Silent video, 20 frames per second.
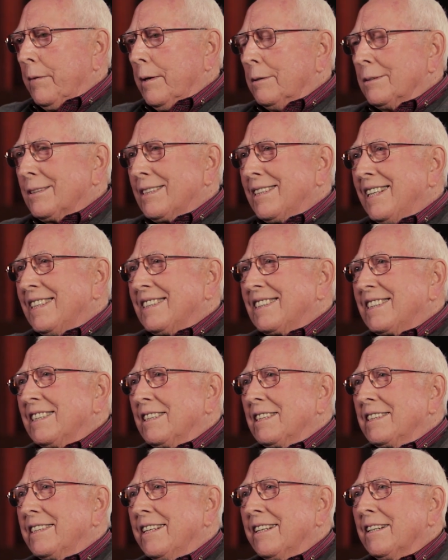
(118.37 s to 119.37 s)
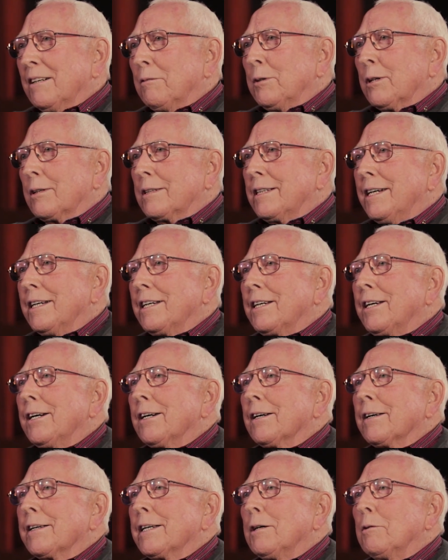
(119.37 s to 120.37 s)
Those guys said, Gary, we'll take
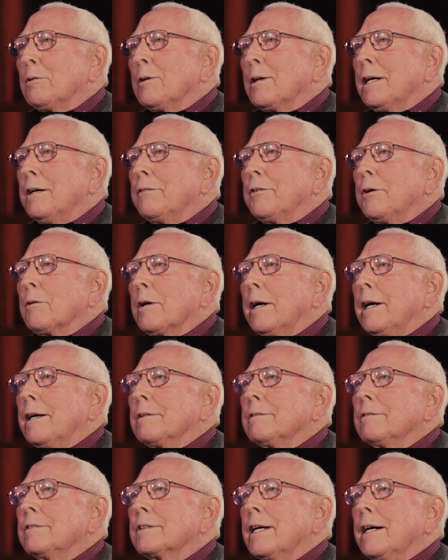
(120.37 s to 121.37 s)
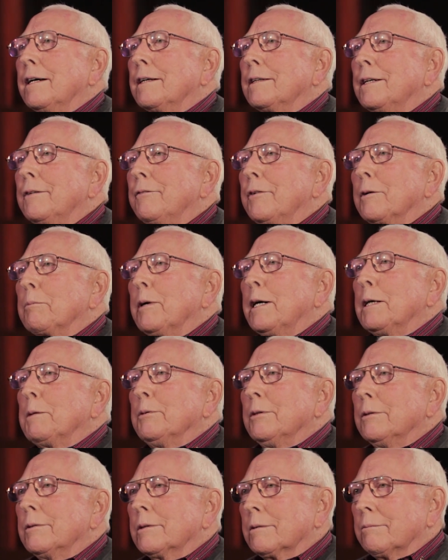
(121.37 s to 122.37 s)
care of that. We'll have you write scientific
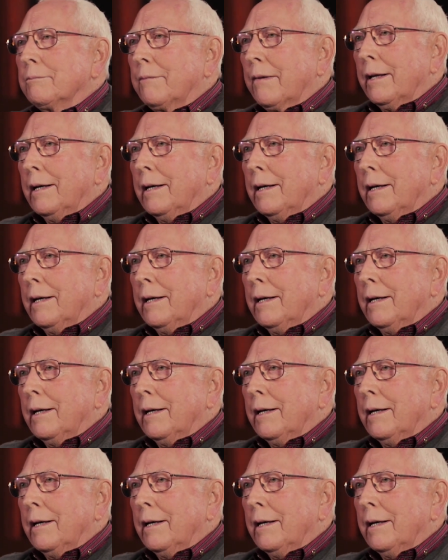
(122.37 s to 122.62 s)
papers